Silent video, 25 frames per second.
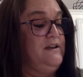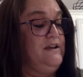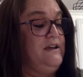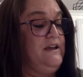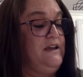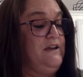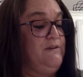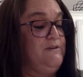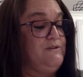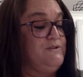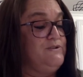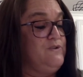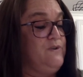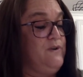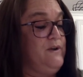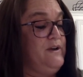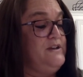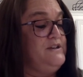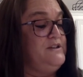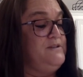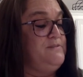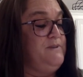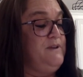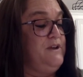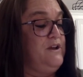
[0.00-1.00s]
It was going
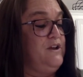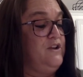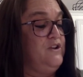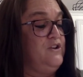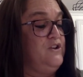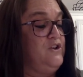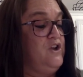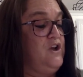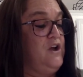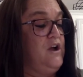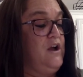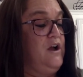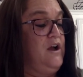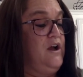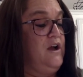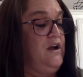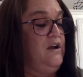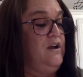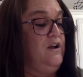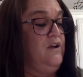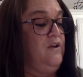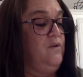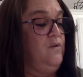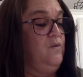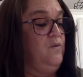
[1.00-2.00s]
to be a
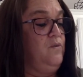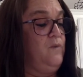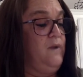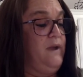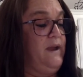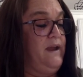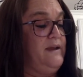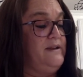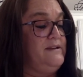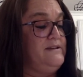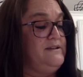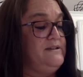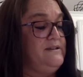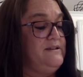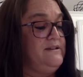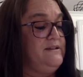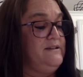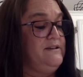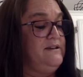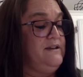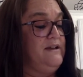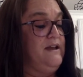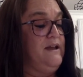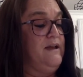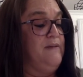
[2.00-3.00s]
long wait,
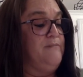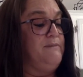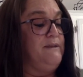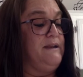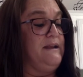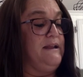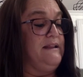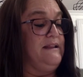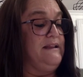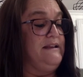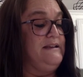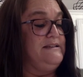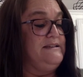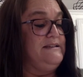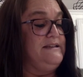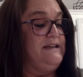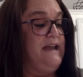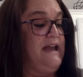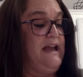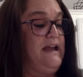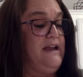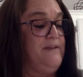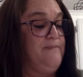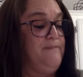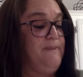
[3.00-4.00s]
But at least he
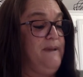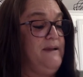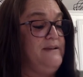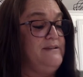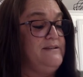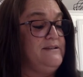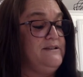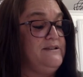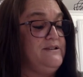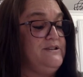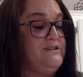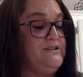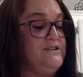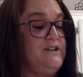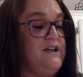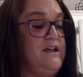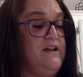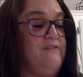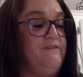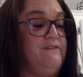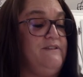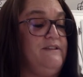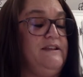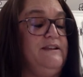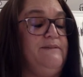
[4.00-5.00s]
had a puzzle to
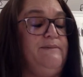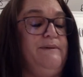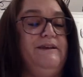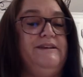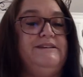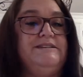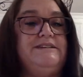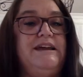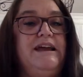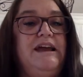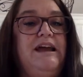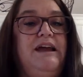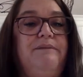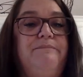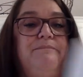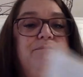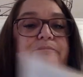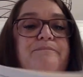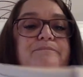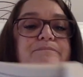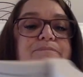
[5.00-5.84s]
solve in the meantime.